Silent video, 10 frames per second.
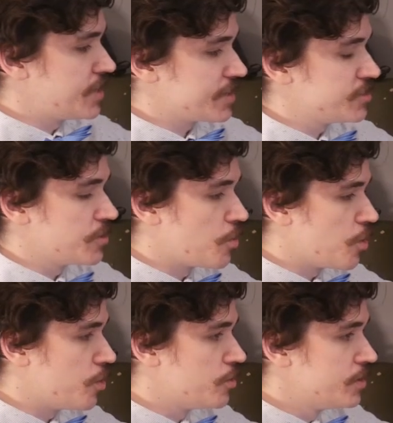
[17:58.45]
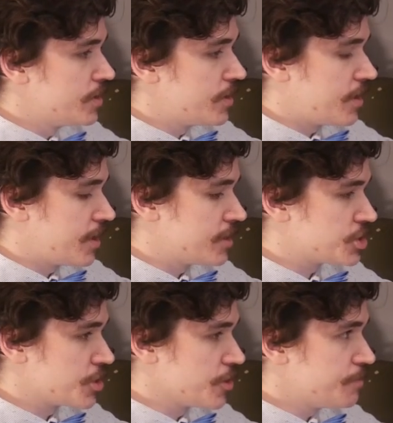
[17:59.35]
next to the wool
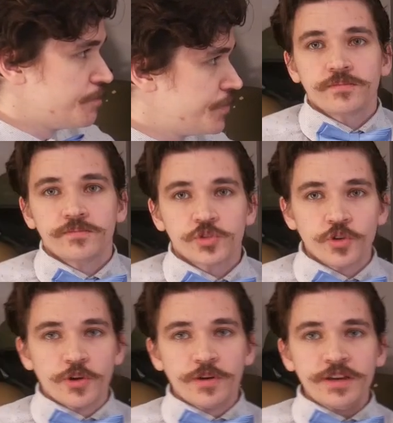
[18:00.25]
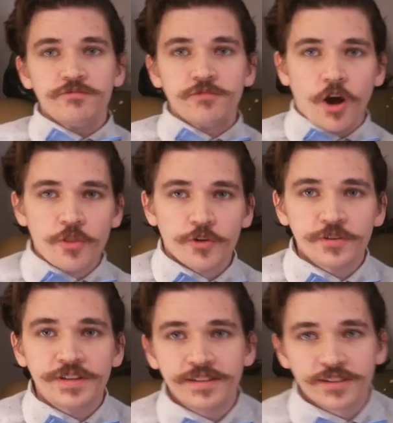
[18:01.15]
shirt. So the only other
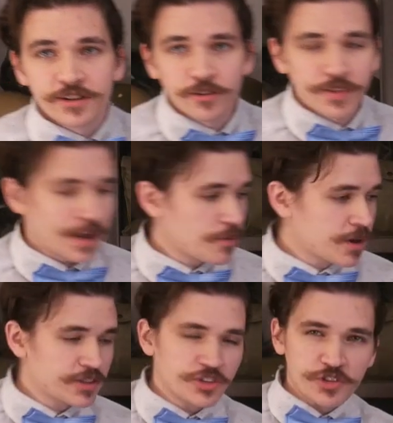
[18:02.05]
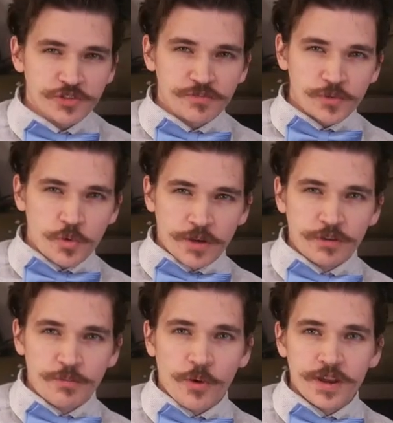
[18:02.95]
detail that I wanted to just
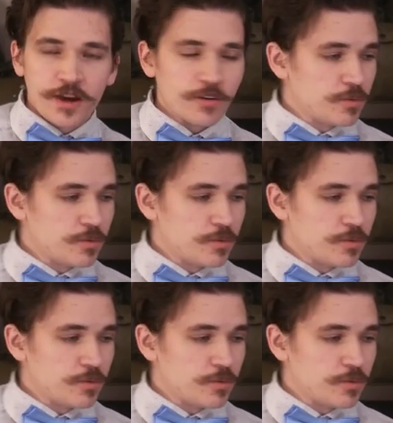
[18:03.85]
quickly point out